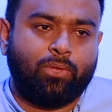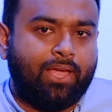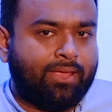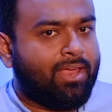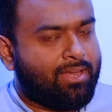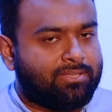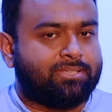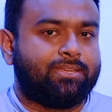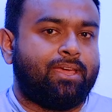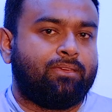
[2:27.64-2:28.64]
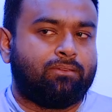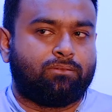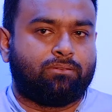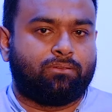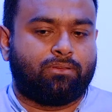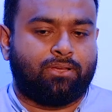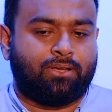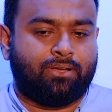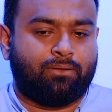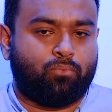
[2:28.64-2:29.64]
Well, I can understand
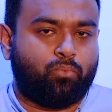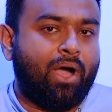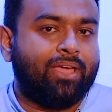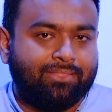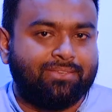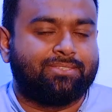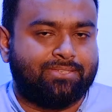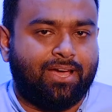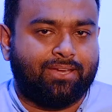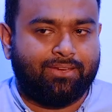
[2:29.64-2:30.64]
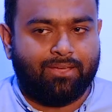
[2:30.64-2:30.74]
why this started.